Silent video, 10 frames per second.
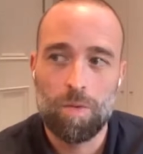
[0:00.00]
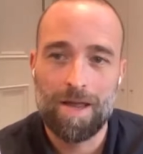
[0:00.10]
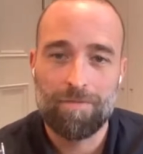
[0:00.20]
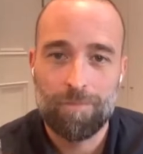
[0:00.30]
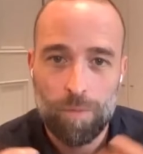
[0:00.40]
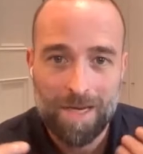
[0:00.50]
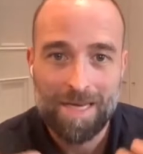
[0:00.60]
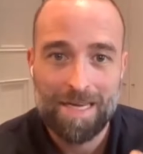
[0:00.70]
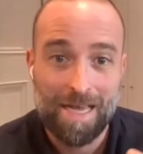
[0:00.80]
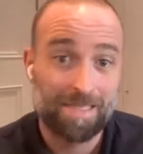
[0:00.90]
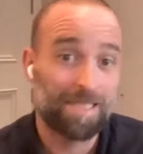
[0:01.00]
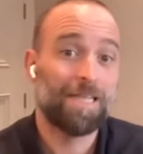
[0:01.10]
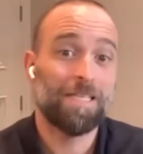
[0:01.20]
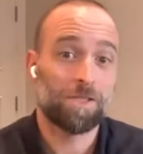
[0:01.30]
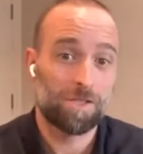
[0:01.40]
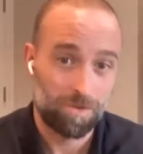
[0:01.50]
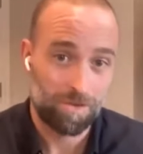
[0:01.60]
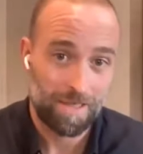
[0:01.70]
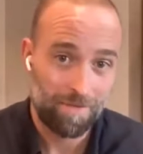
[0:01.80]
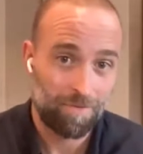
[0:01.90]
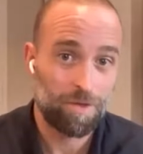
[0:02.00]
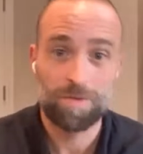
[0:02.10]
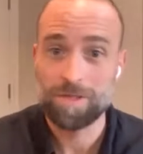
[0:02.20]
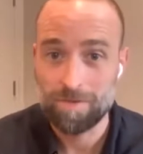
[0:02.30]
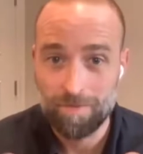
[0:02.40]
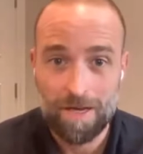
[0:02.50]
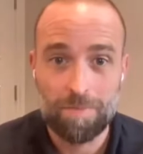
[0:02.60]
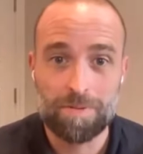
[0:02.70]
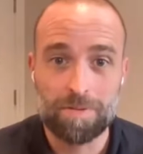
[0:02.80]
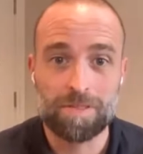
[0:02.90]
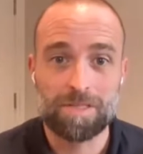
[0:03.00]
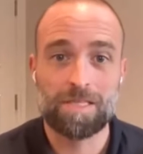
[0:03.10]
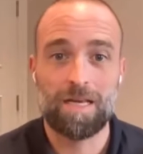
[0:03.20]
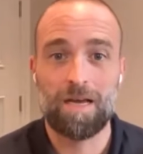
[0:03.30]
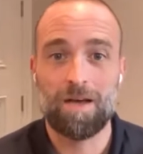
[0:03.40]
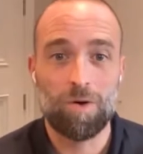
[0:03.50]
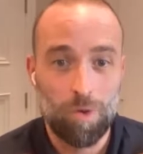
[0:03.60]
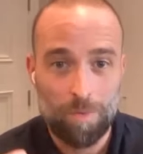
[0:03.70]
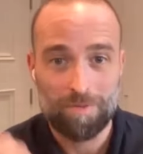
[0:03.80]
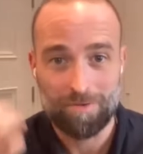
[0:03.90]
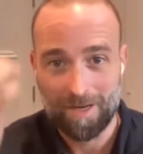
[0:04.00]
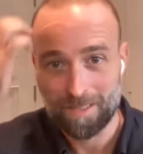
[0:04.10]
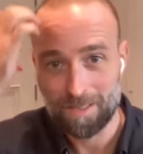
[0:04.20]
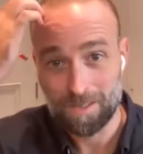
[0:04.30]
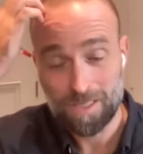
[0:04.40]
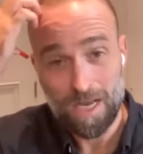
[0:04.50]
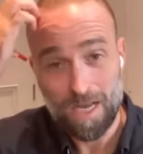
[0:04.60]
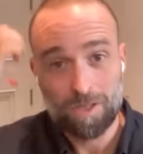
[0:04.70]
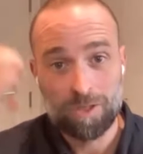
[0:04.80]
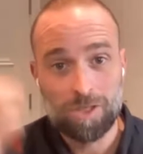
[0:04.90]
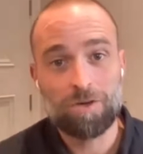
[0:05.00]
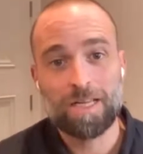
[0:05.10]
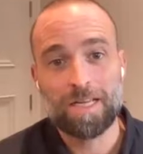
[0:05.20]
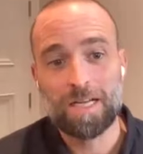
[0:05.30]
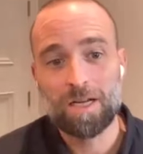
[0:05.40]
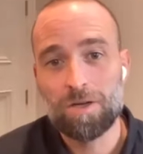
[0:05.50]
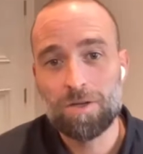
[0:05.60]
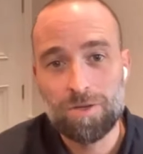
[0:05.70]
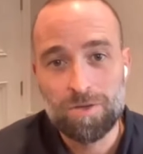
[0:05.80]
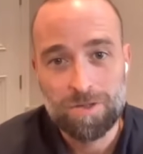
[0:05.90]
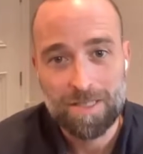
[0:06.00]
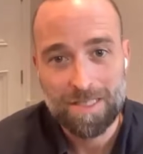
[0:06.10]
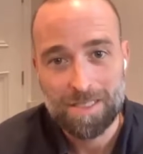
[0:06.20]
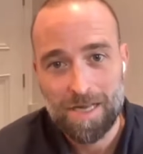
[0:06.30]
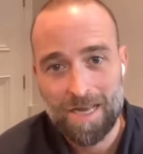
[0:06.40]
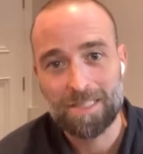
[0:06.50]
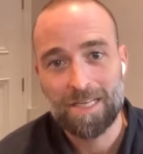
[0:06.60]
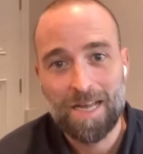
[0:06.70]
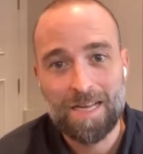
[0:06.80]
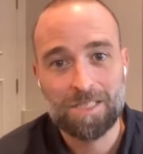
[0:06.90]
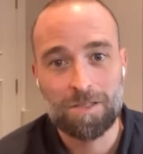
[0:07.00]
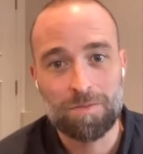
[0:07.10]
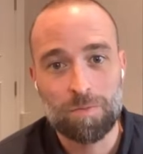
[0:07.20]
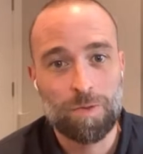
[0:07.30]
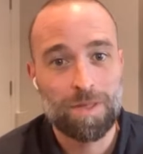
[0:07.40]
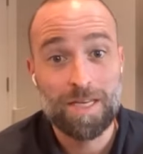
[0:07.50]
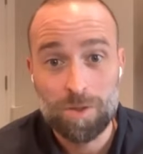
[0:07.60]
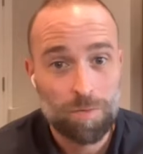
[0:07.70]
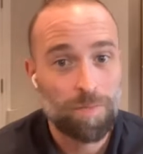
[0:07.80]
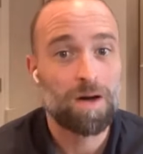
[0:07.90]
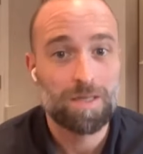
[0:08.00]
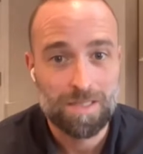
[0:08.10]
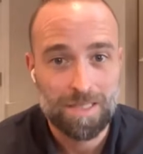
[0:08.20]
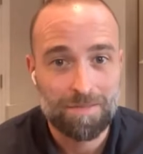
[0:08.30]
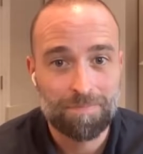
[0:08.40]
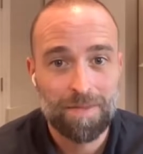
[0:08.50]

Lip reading: if we as an industry, if you as developers or operators don't include this education within your marketing,